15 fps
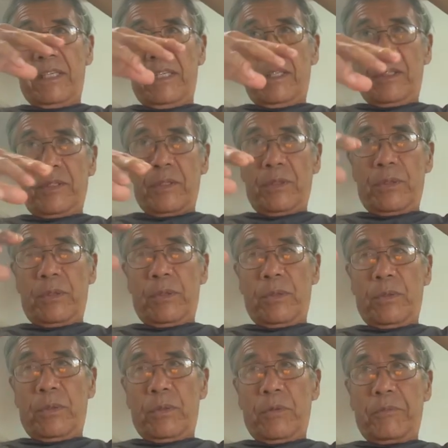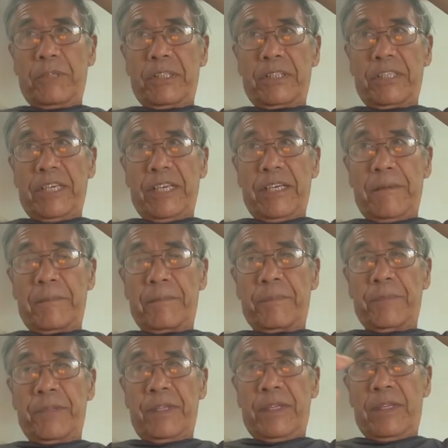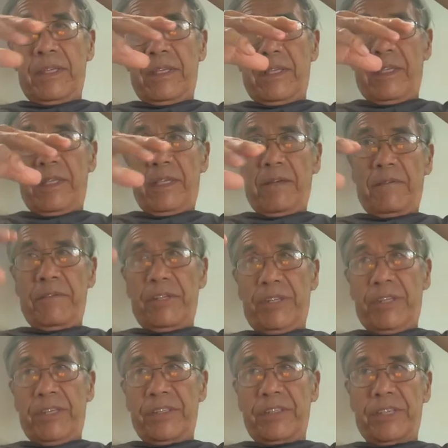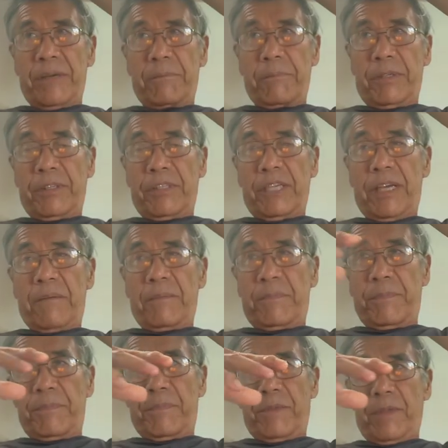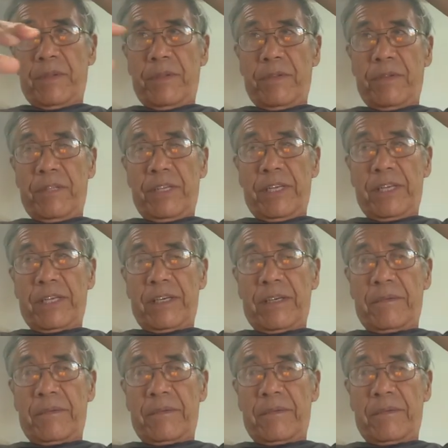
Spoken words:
So over time, everything's up and down is like